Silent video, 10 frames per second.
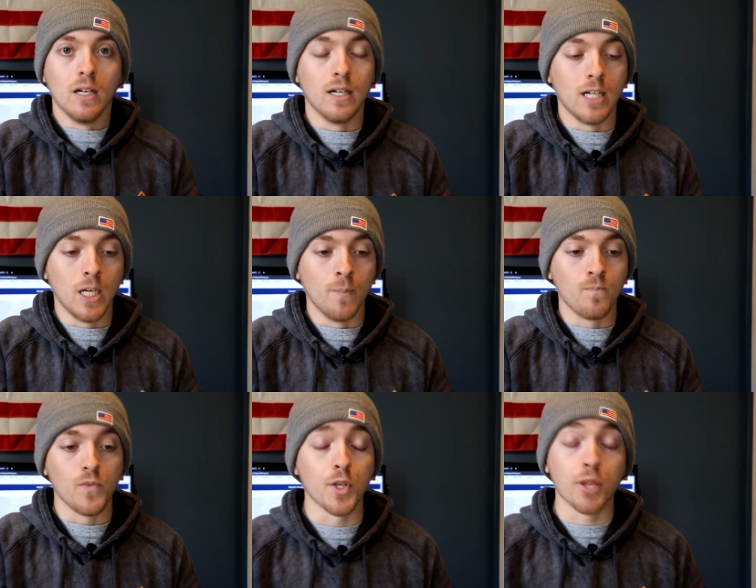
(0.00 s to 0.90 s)

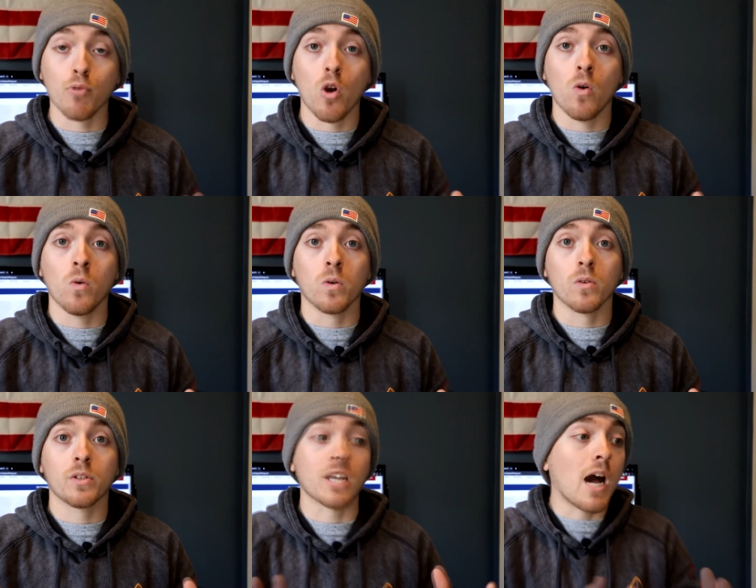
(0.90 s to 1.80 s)
You could throw
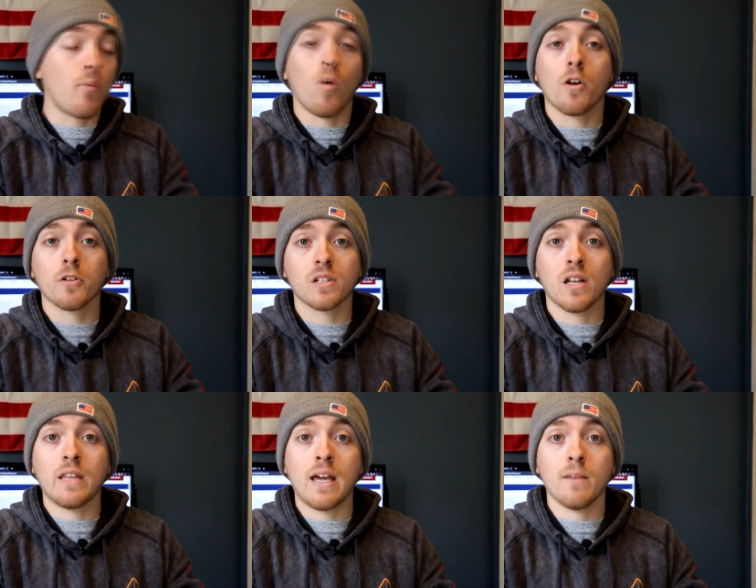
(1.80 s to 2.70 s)
top waters
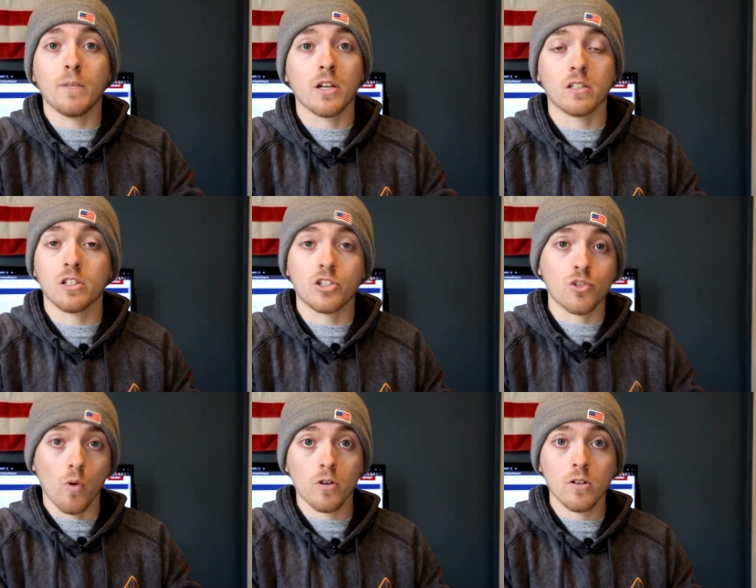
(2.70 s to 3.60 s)
on that because it's
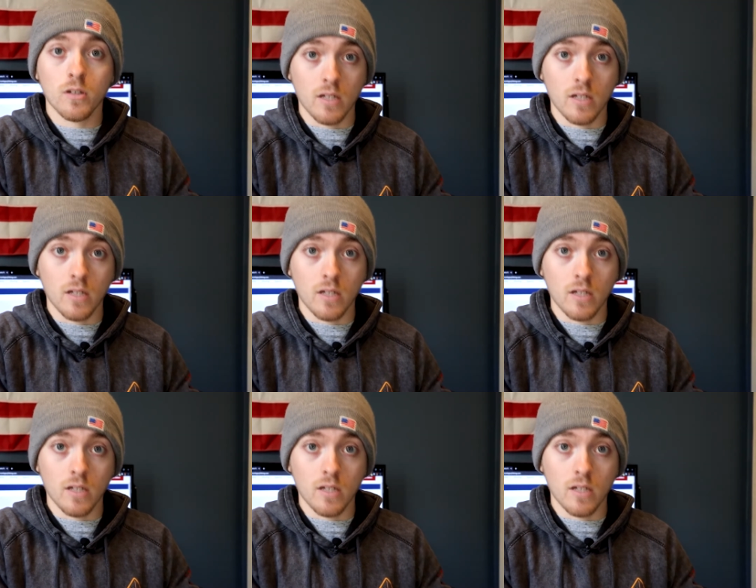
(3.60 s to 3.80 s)
shorter.